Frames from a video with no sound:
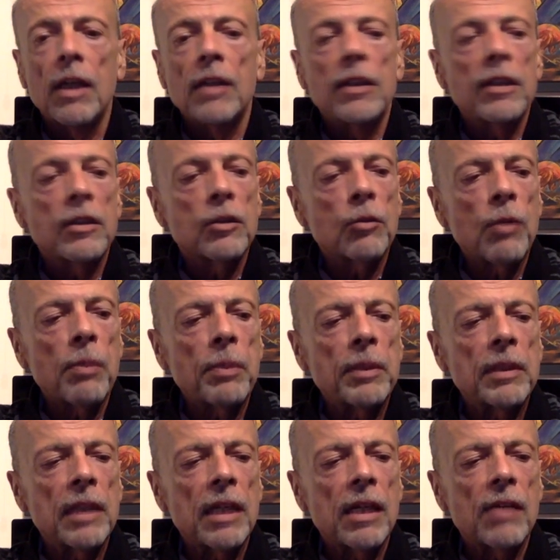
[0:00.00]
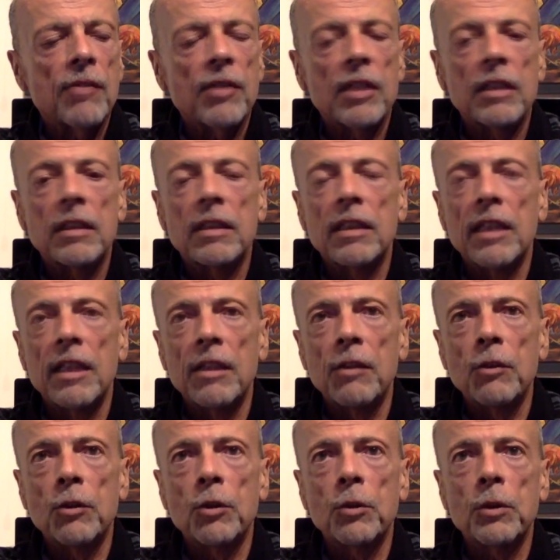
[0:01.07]
This representative
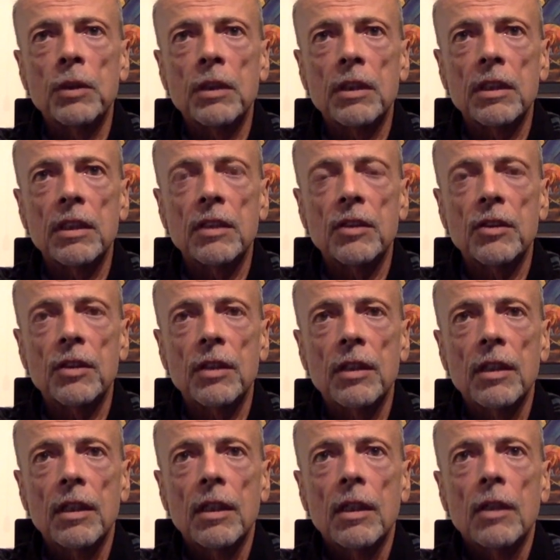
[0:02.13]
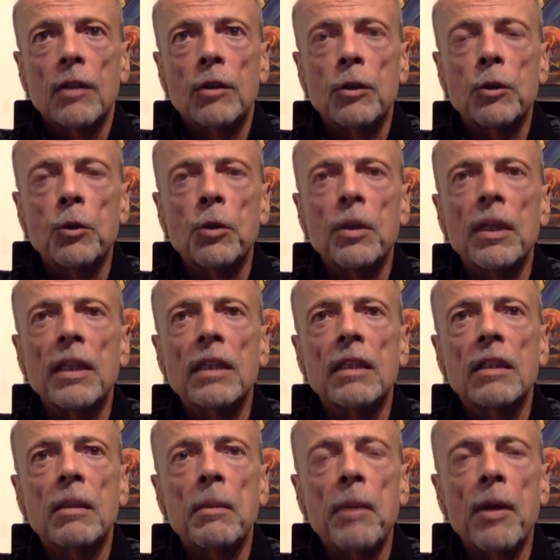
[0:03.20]
continued to insist. Do you think that
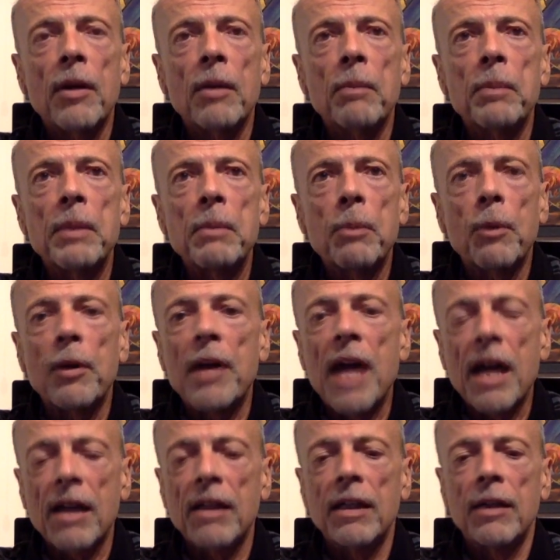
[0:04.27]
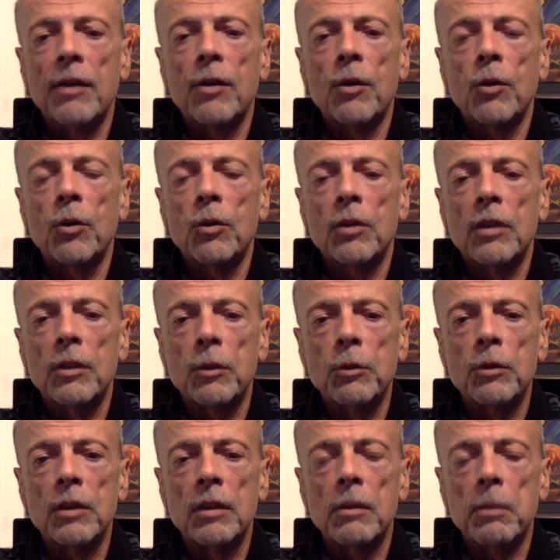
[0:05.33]
the American people are not going to know that you
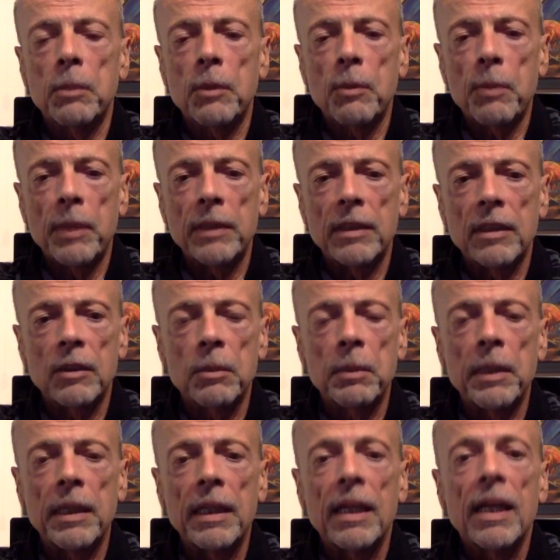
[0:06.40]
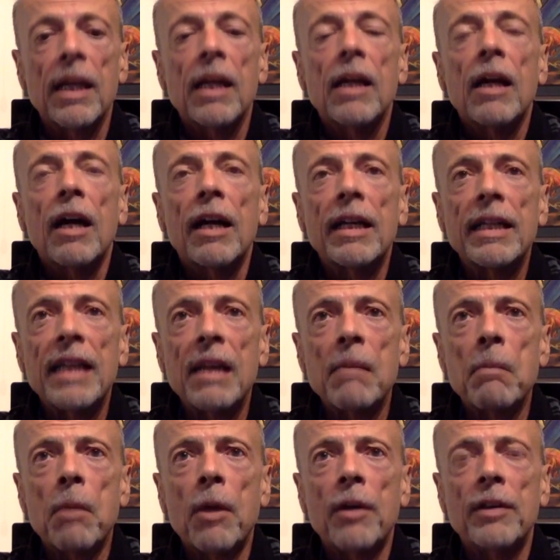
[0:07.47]
did the president's bidding? Again,
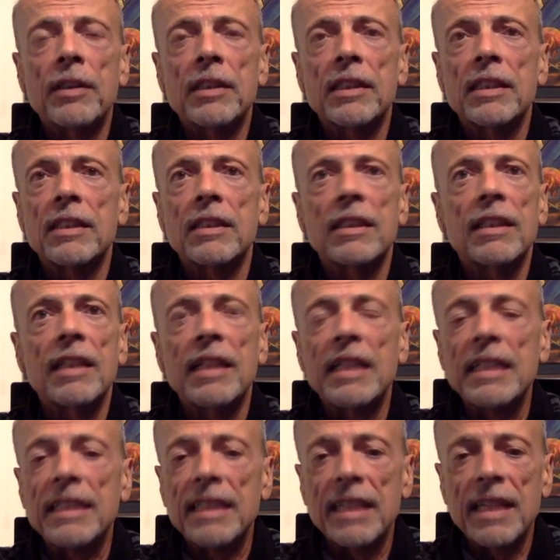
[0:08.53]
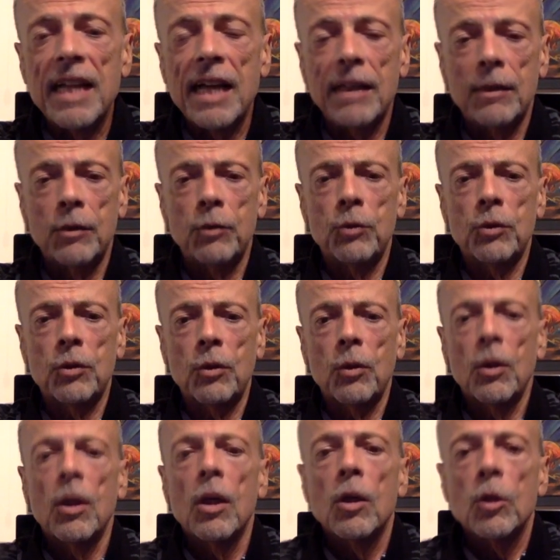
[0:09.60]
Barr insisted that he did not do so.
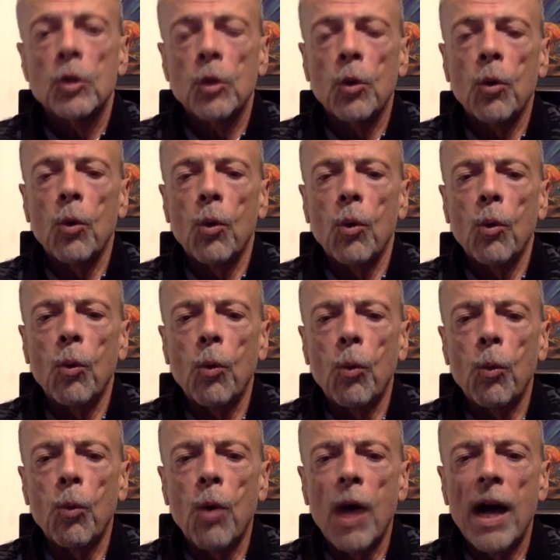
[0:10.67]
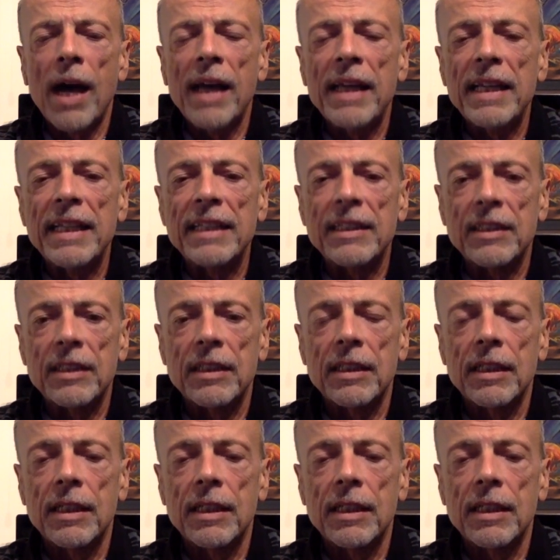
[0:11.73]
So why is it,